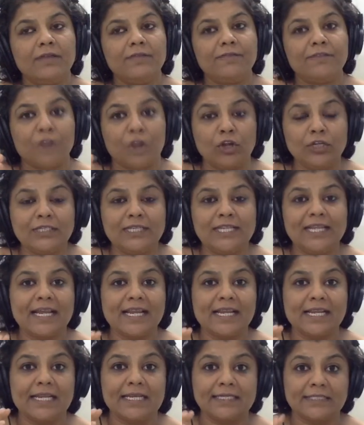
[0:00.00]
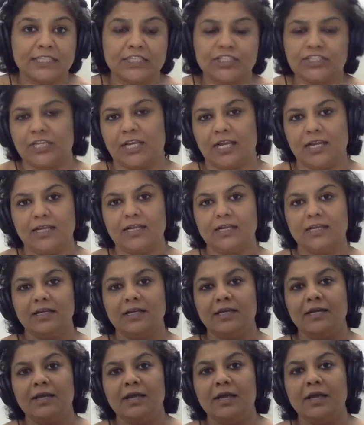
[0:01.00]
frontier literature
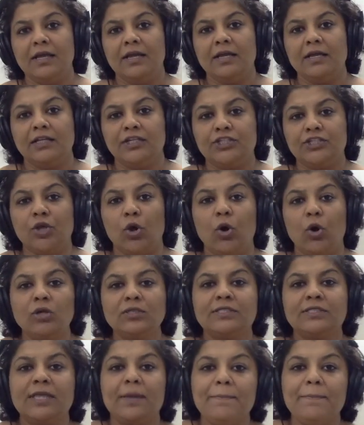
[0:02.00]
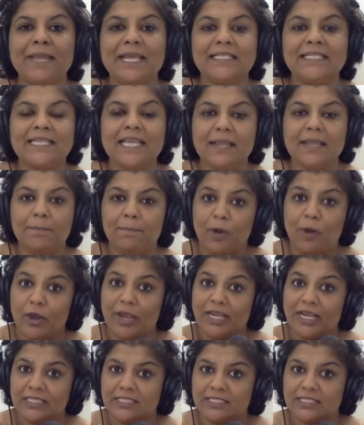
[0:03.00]
shows the meeting
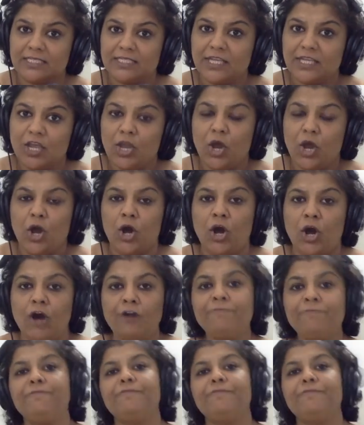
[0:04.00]
point of